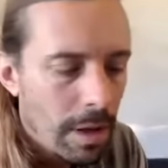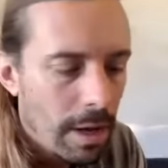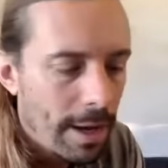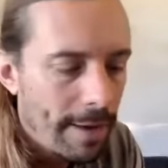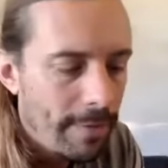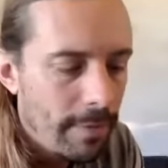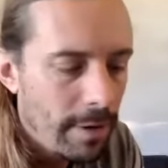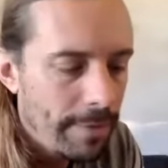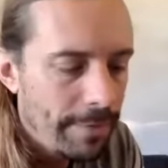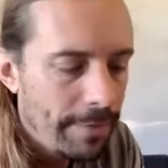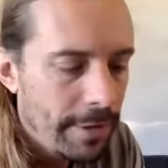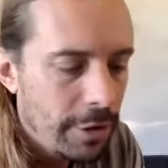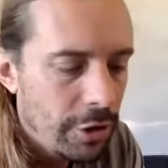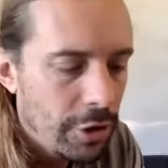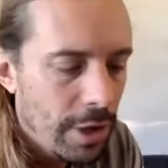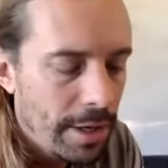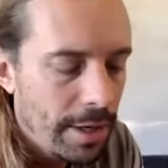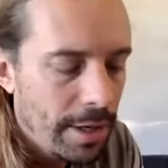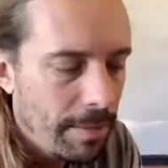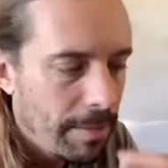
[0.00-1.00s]
I've often
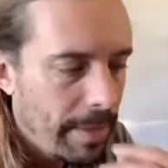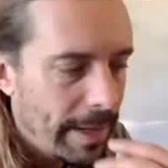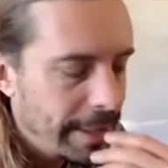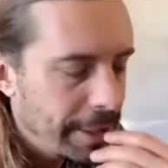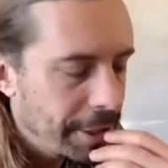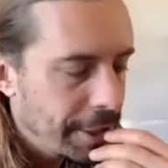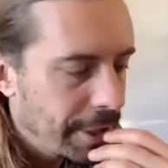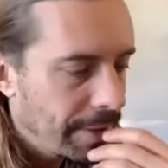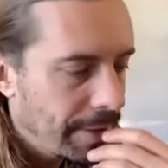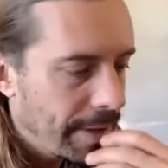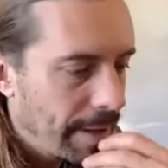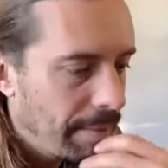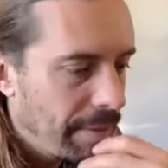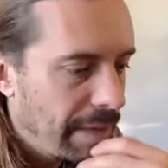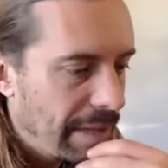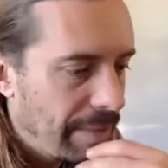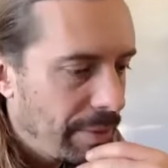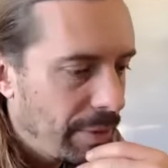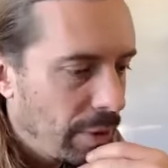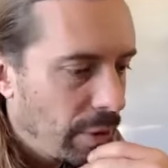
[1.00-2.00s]
tried to mention that
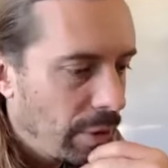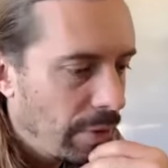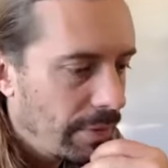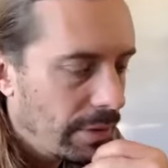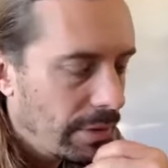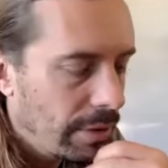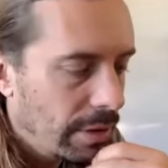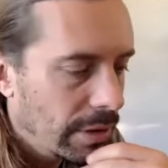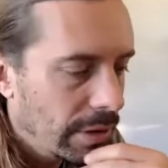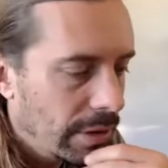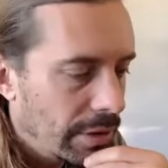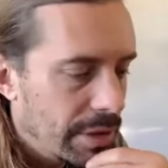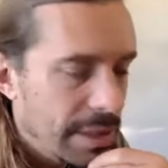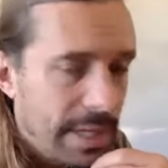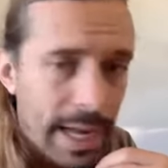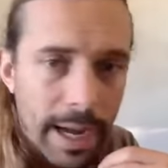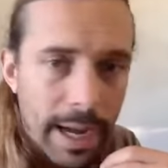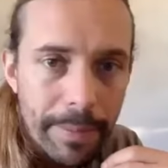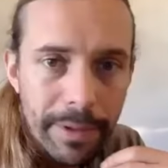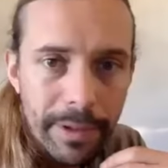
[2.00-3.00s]
people overlook their
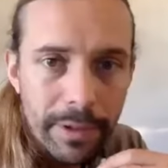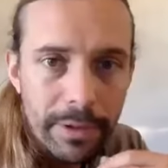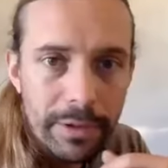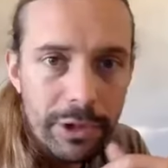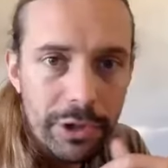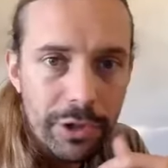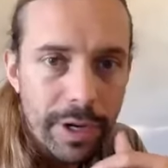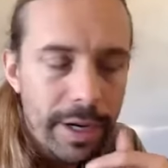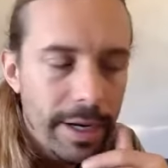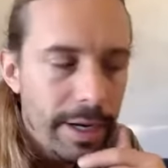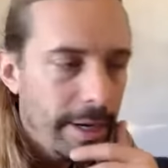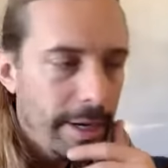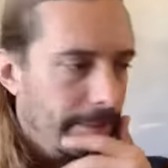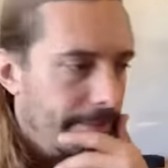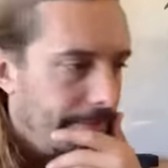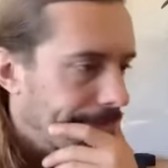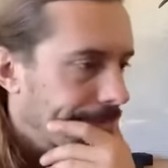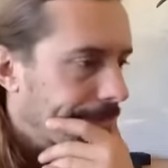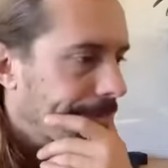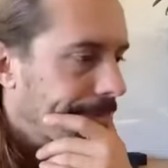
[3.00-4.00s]
scapular training.
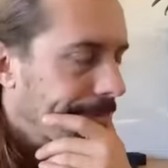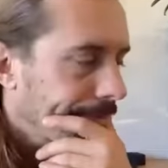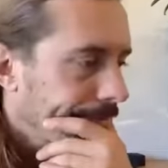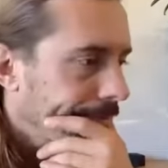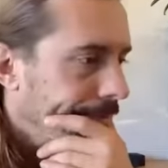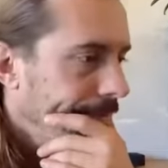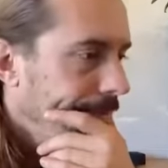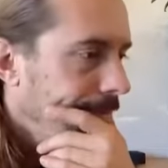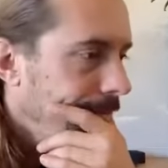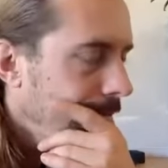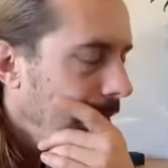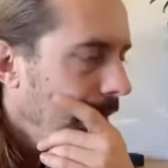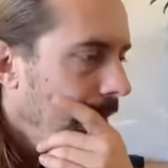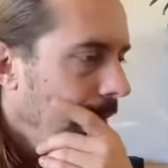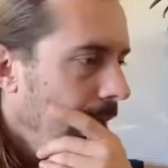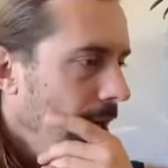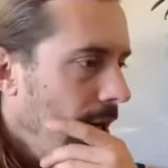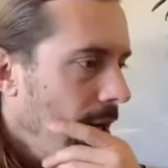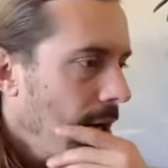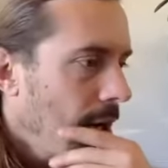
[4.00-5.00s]

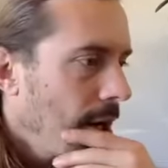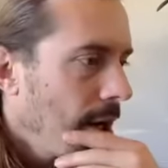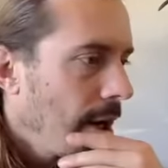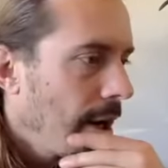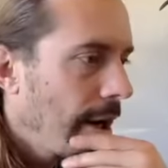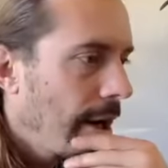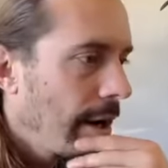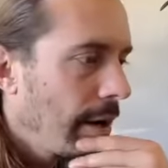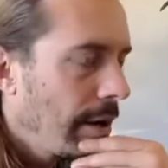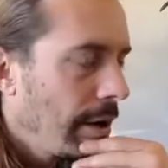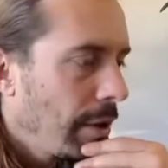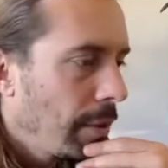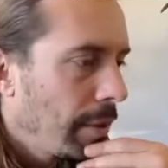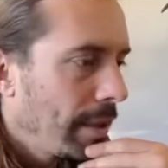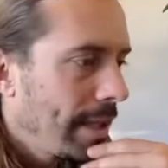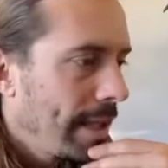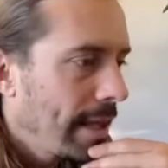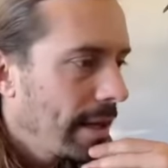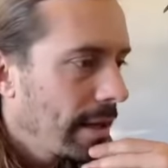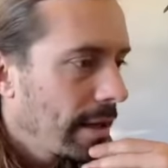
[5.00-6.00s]
We
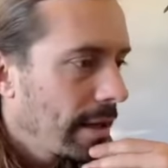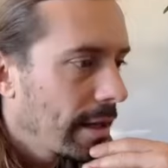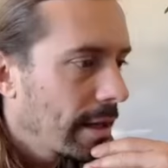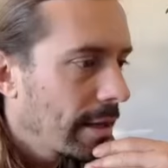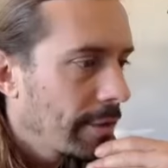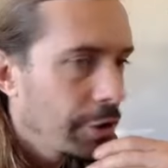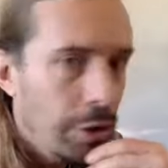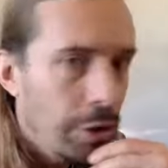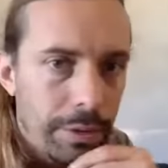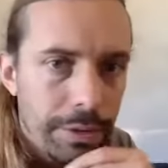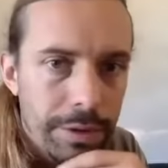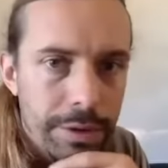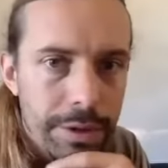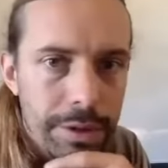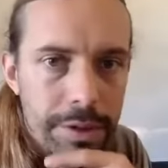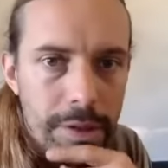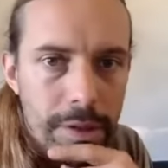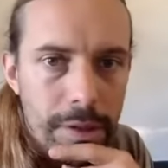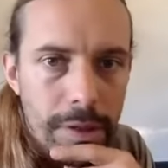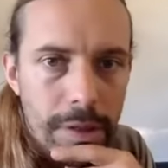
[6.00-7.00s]
tend to think of
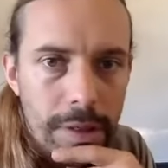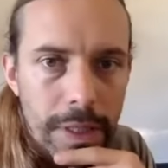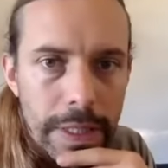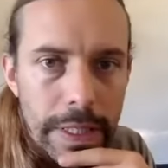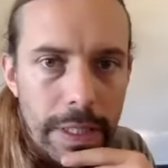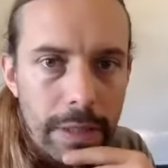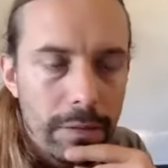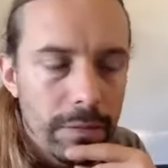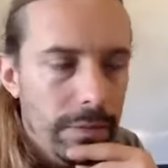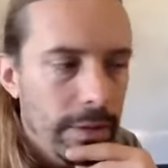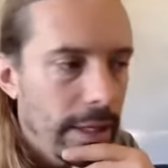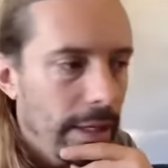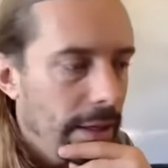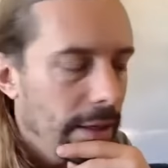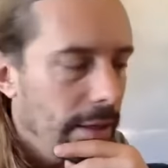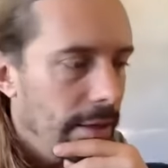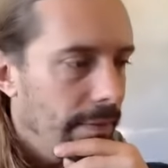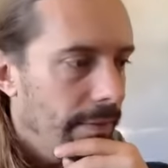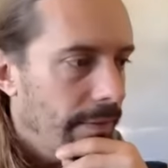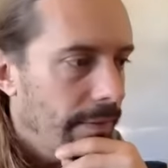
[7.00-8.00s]
shoulders. You don't
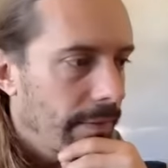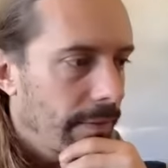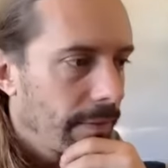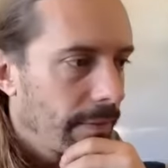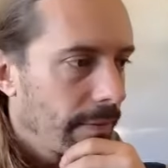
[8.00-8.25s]
think of